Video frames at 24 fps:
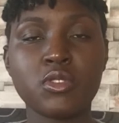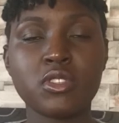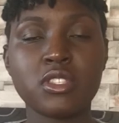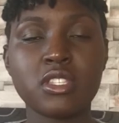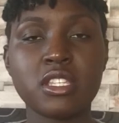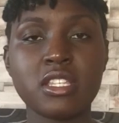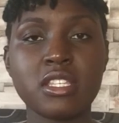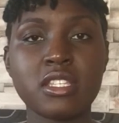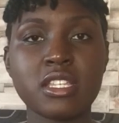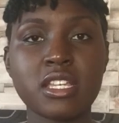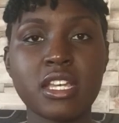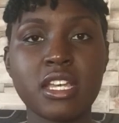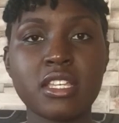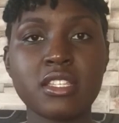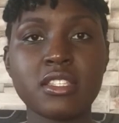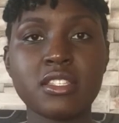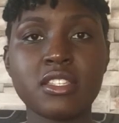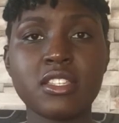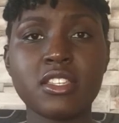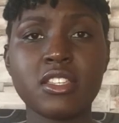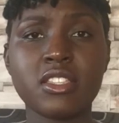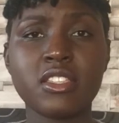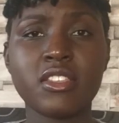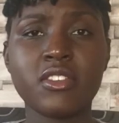discussed
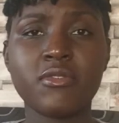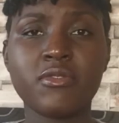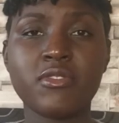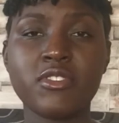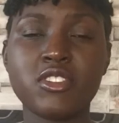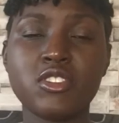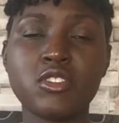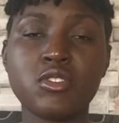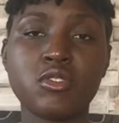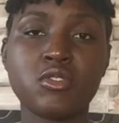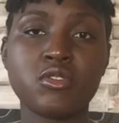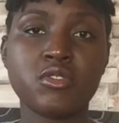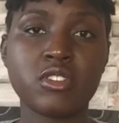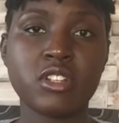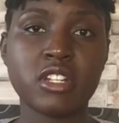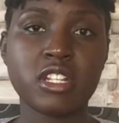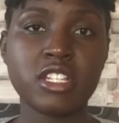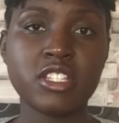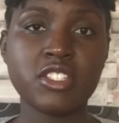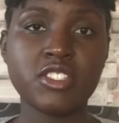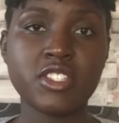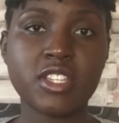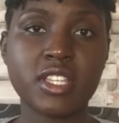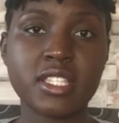in the video on
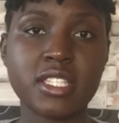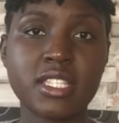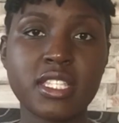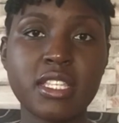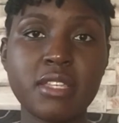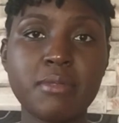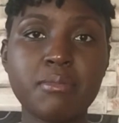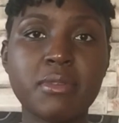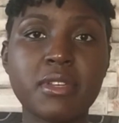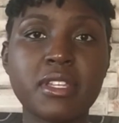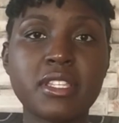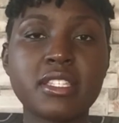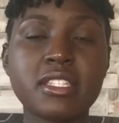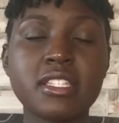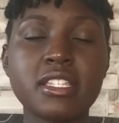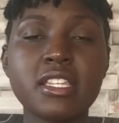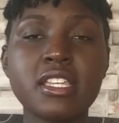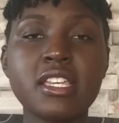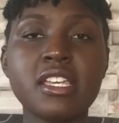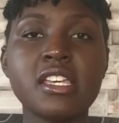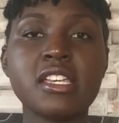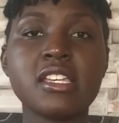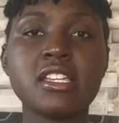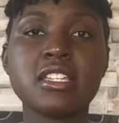religious liberty
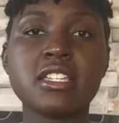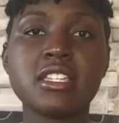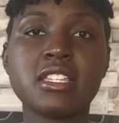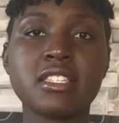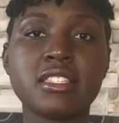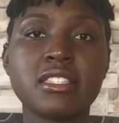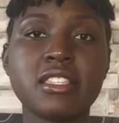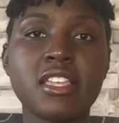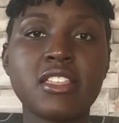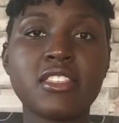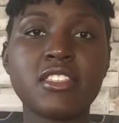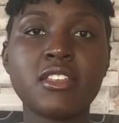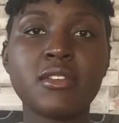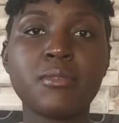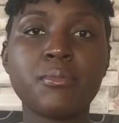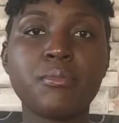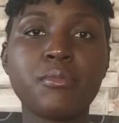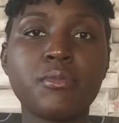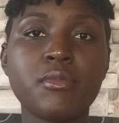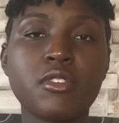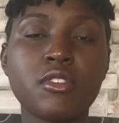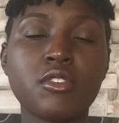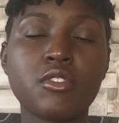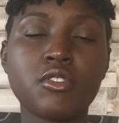is that the
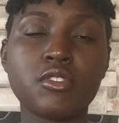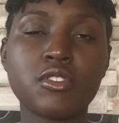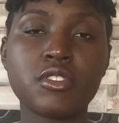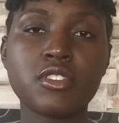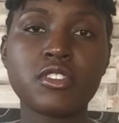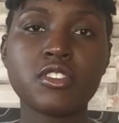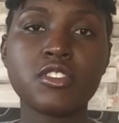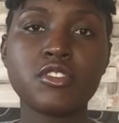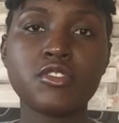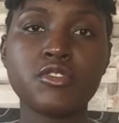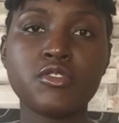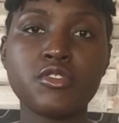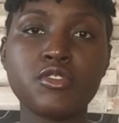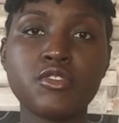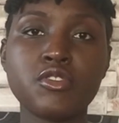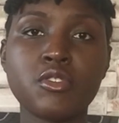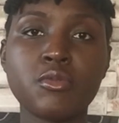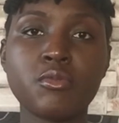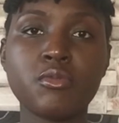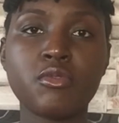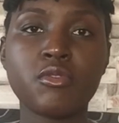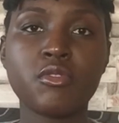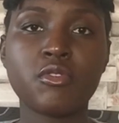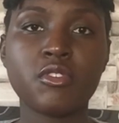Constitution
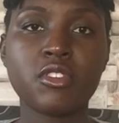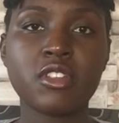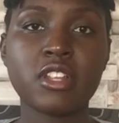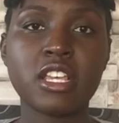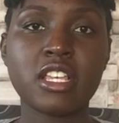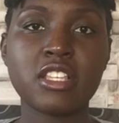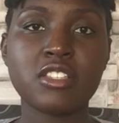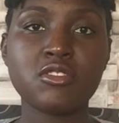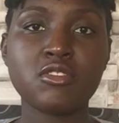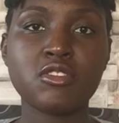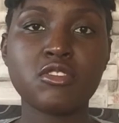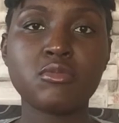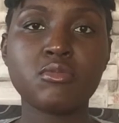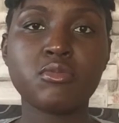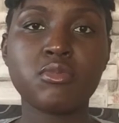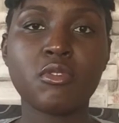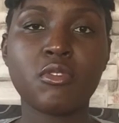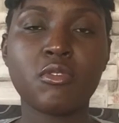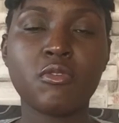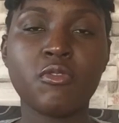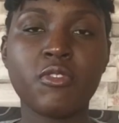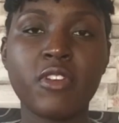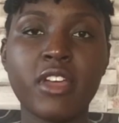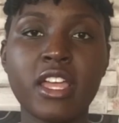does not
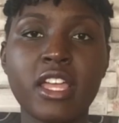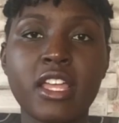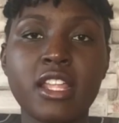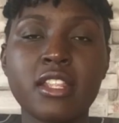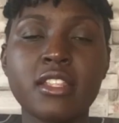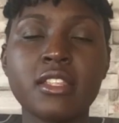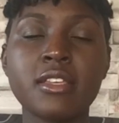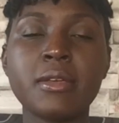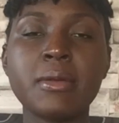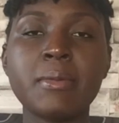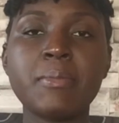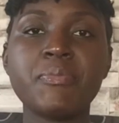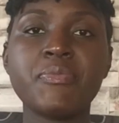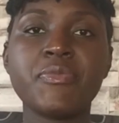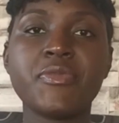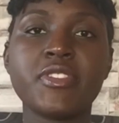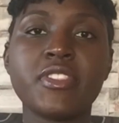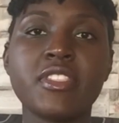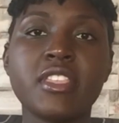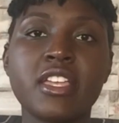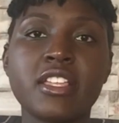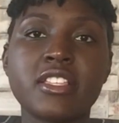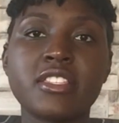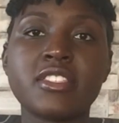provide
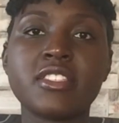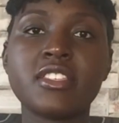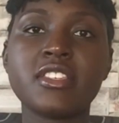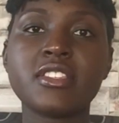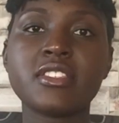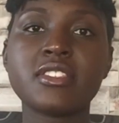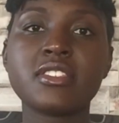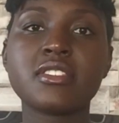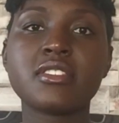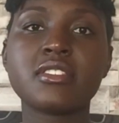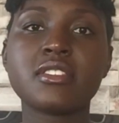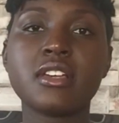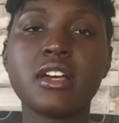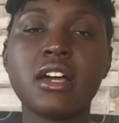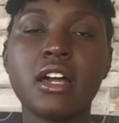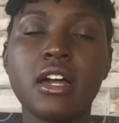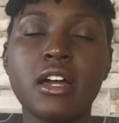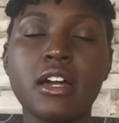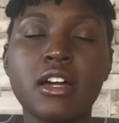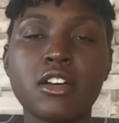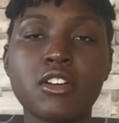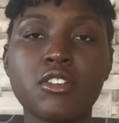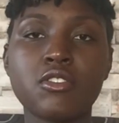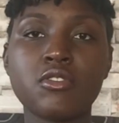that this
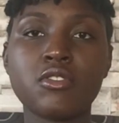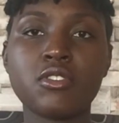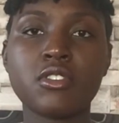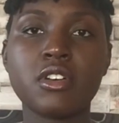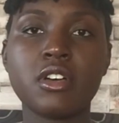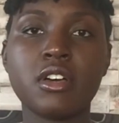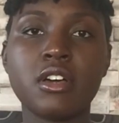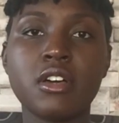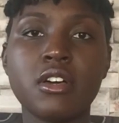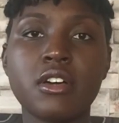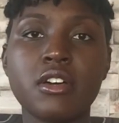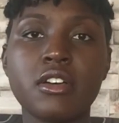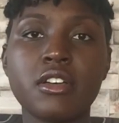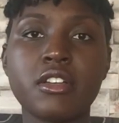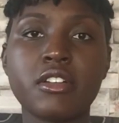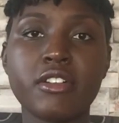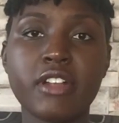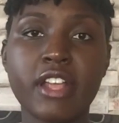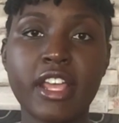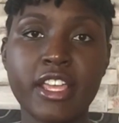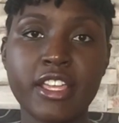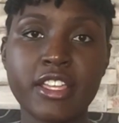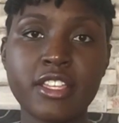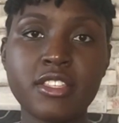
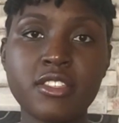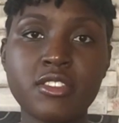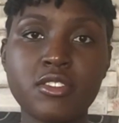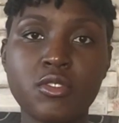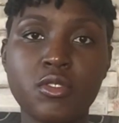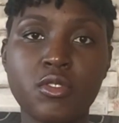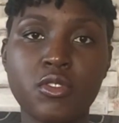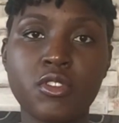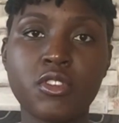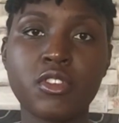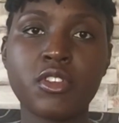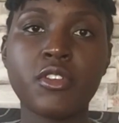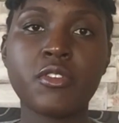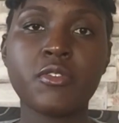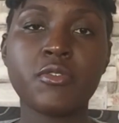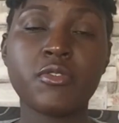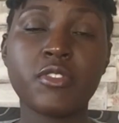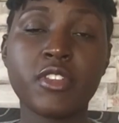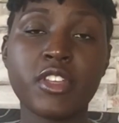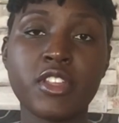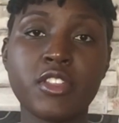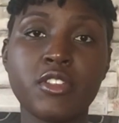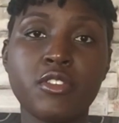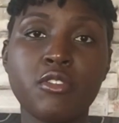right or
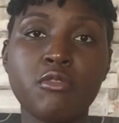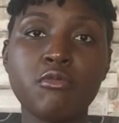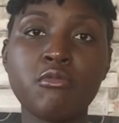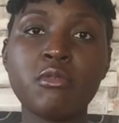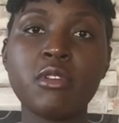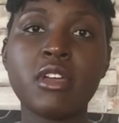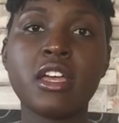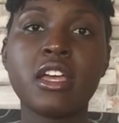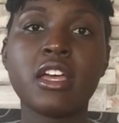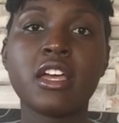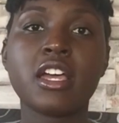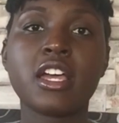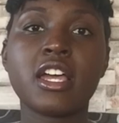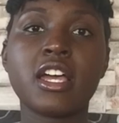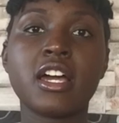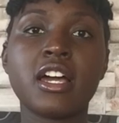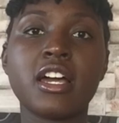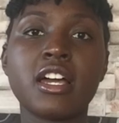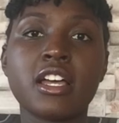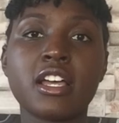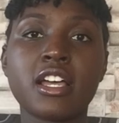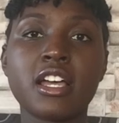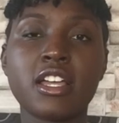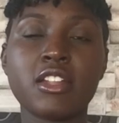freedom
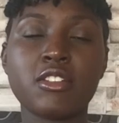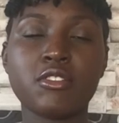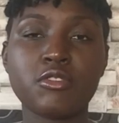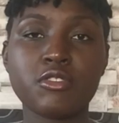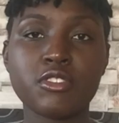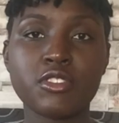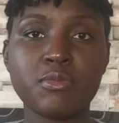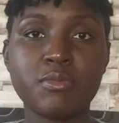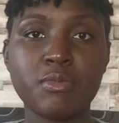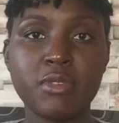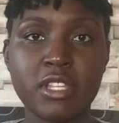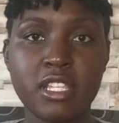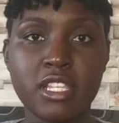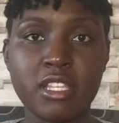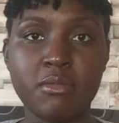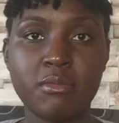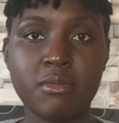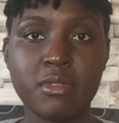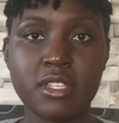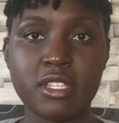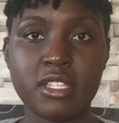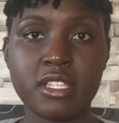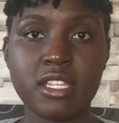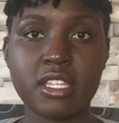cannot be
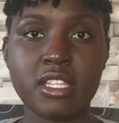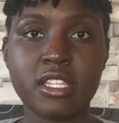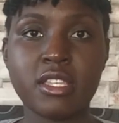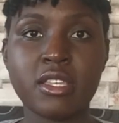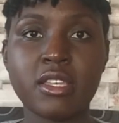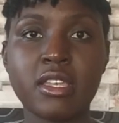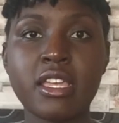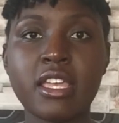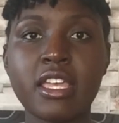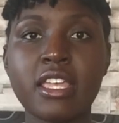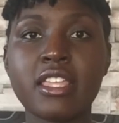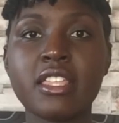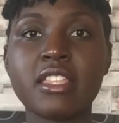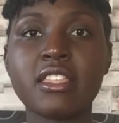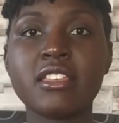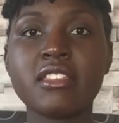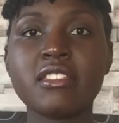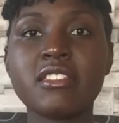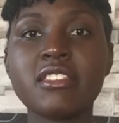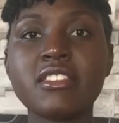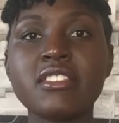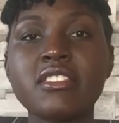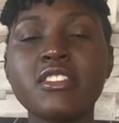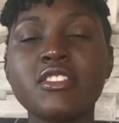limited.
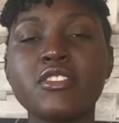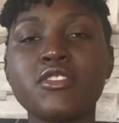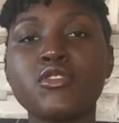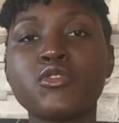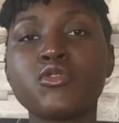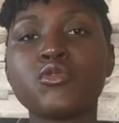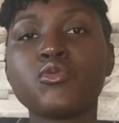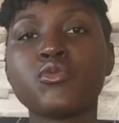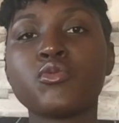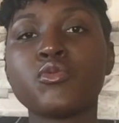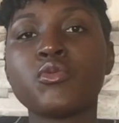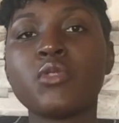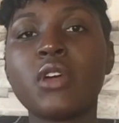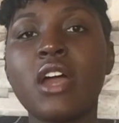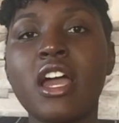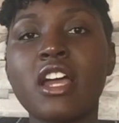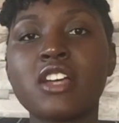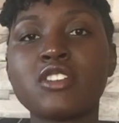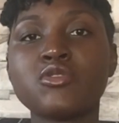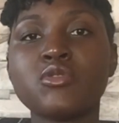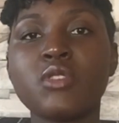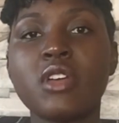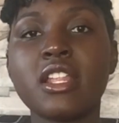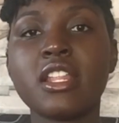This is to
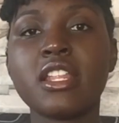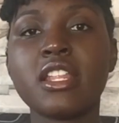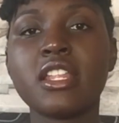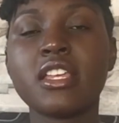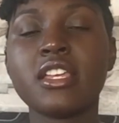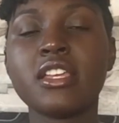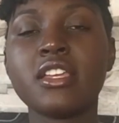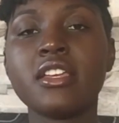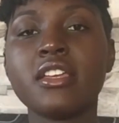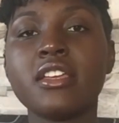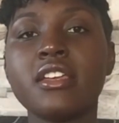actually